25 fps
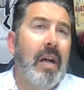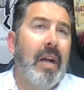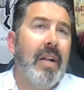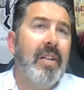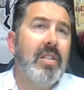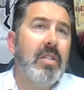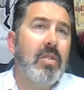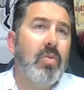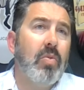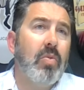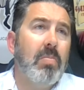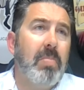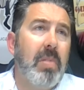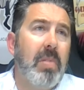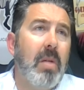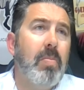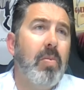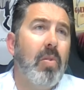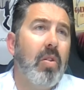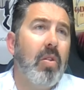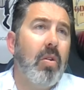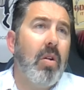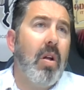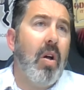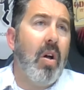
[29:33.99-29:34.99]
And so when
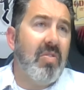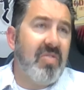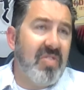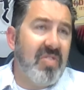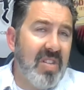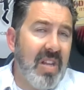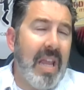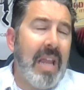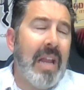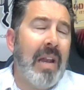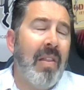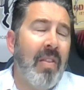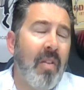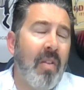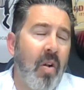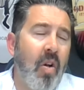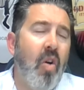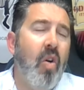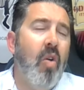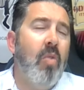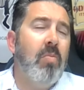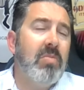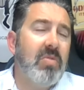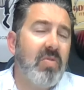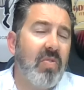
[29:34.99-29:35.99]
people are staying in their
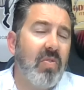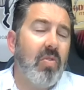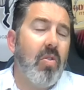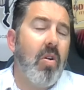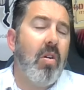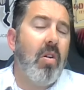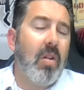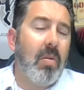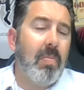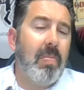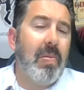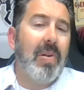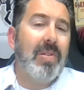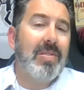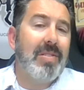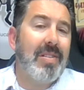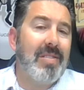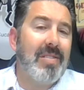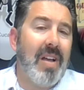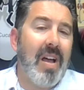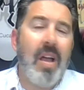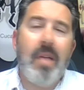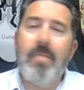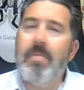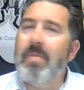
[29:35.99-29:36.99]
homes for longer periods
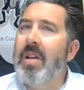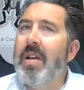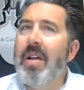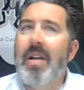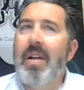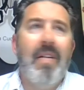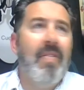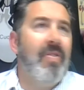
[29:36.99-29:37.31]
of time,